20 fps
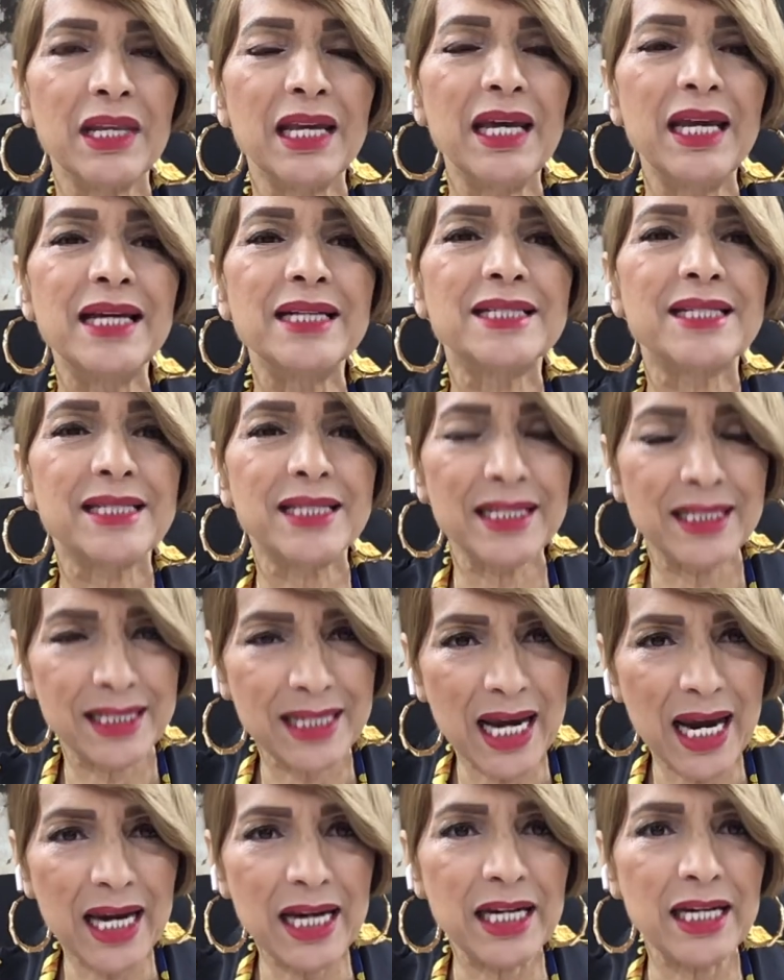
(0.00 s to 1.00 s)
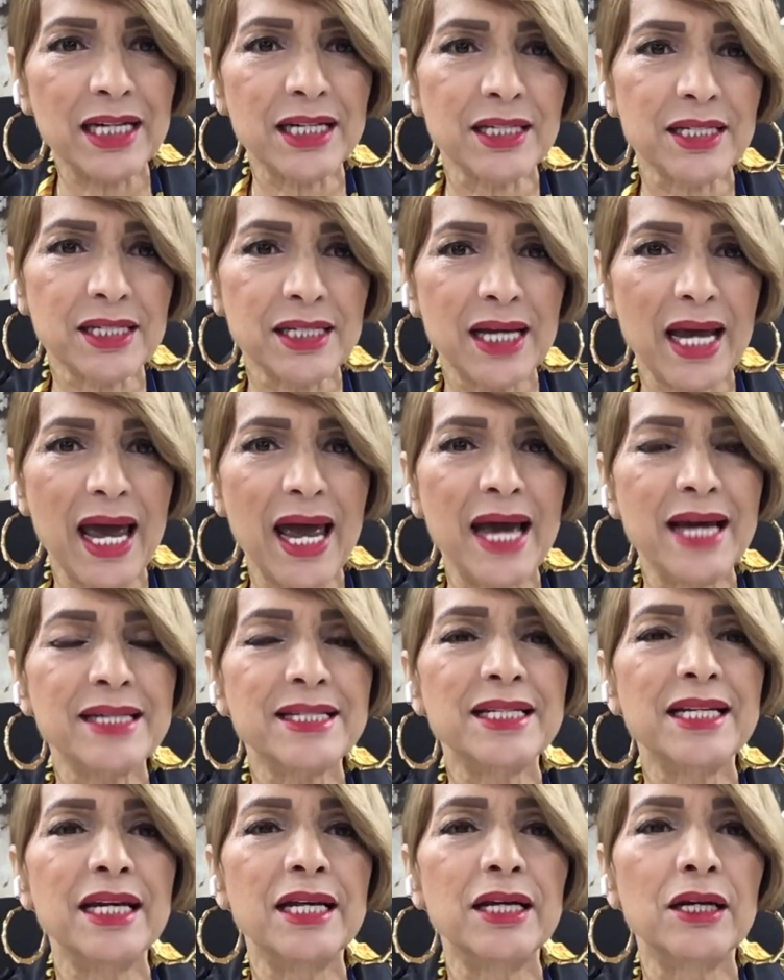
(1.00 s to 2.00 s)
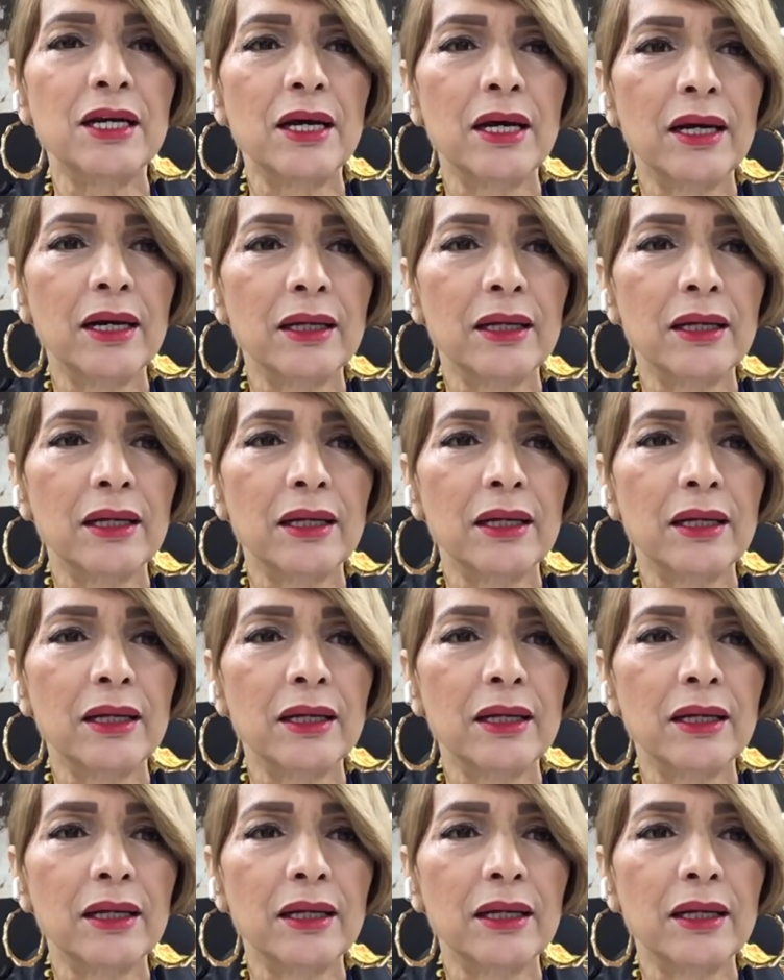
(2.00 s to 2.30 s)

instantaneous, as in